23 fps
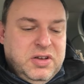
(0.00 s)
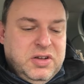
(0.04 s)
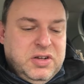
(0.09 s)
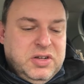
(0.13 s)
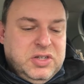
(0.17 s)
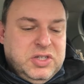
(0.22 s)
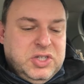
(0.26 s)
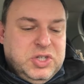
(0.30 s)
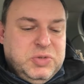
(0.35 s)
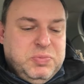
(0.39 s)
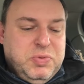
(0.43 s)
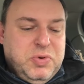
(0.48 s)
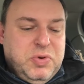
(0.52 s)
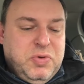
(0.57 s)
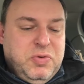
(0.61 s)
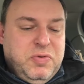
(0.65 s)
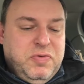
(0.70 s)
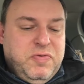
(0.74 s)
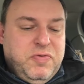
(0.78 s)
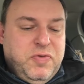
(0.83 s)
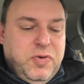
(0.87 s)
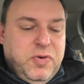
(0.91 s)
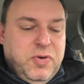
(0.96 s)

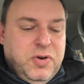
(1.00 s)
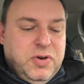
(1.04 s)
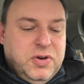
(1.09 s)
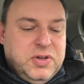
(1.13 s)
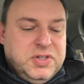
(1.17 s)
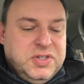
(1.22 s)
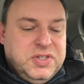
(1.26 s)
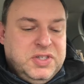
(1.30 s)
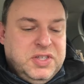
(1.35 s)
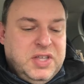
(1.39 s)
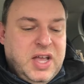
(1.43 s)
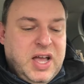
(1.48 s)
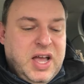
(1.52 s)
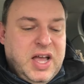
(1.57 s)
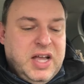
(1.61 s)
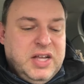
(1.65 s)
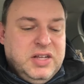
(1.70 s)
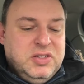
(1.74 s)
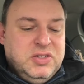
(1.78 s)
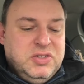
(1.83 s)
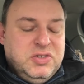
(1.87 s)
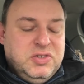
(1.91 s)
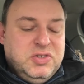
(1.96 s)
spoon forks,
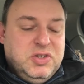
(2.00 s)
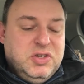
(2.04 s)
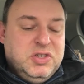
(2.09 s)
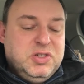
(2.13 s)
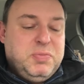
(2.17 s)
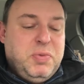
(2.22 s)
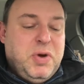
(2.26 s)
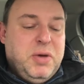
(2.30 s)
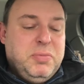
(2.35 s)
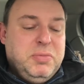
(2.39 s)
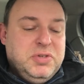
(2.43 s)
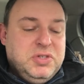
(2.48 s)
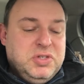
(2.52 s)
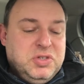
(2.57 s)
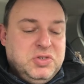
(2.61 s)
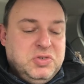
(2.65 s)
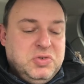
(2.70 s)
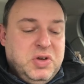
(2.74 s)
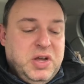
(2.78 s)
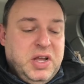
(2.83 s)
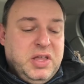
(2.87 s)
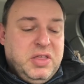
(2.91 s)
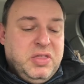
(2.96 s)
9. So it's probably
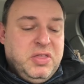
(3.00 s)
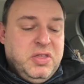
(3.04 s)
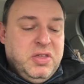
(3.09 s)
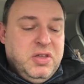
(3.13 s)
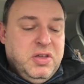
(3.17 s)
strength.